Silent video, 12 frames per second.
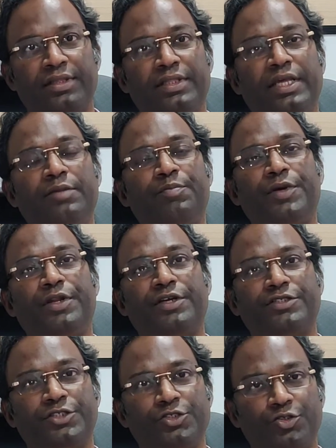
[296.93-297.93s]
That
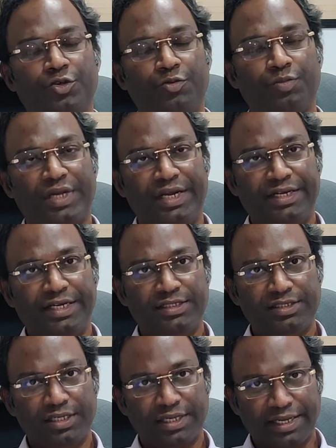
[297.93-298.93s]
peroxisome
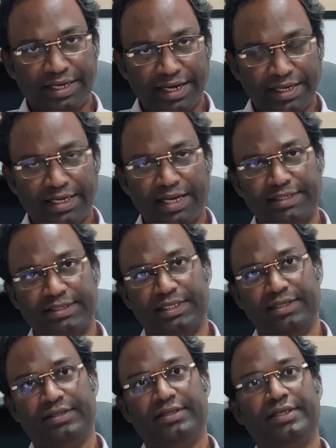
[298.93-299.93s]
contains the
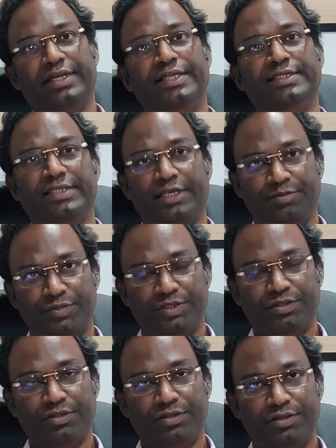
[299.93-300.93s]
catalysis
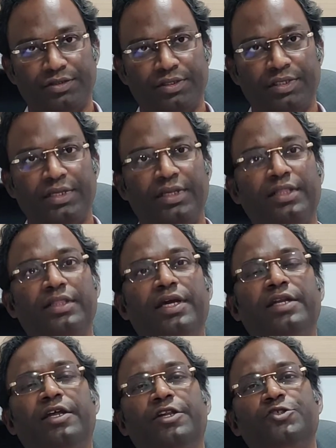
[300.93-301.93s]
enzymes.
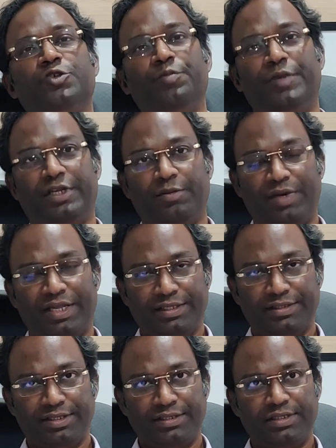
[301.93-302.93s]
that also
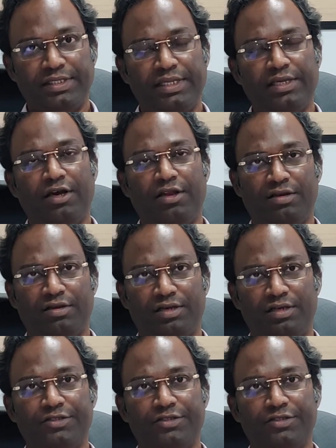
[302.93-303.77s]
metabolizes the alcohol.